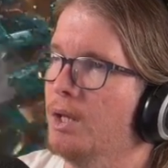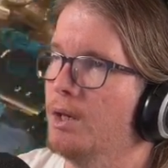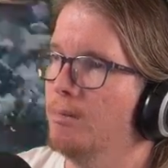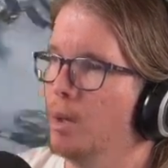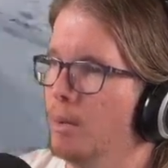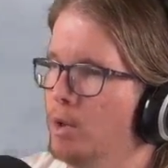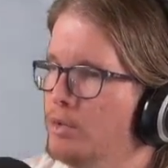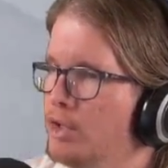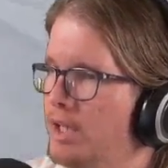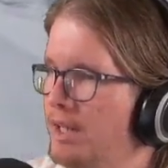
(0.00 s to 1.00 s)
But we
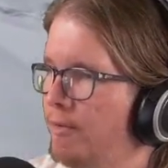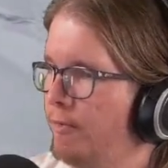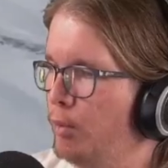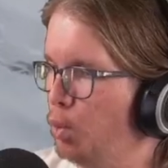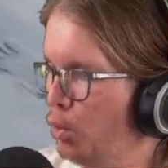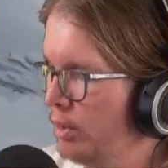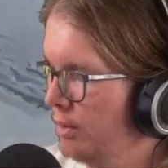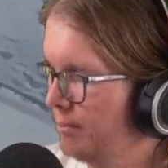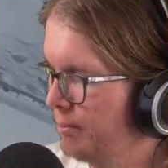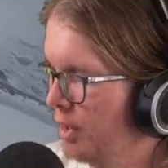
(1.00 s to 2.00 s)
also need food.
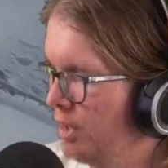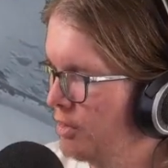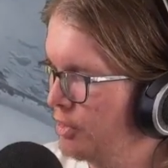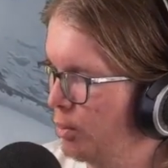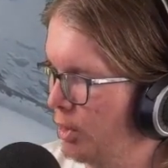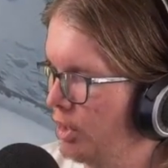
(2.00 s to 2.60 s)
So we're going to